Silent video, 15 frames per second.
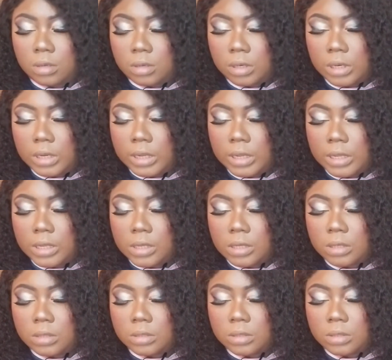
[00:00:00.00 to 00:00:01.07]
Right,
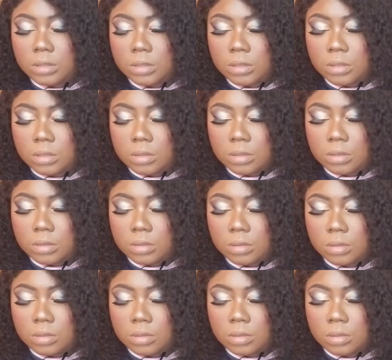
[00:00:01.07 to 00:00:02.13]

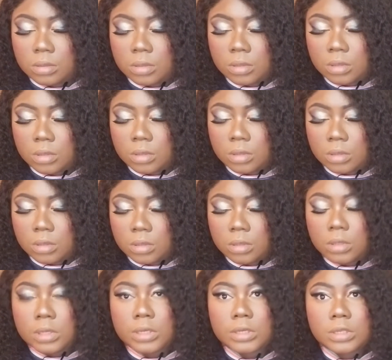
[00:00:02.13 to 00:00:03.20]
so
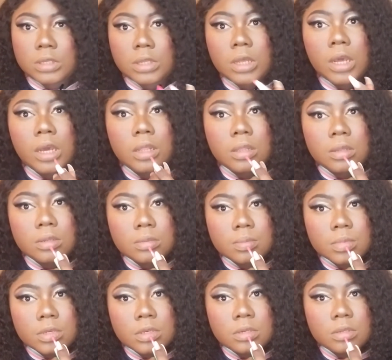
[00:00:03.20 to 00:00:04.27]
let's see how it looks
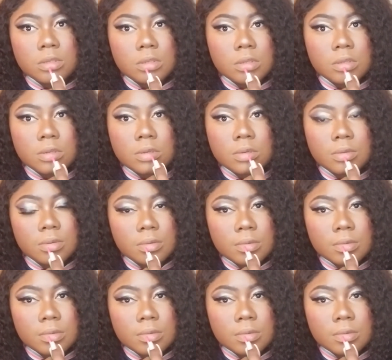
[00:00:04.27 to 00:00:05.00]
by itself.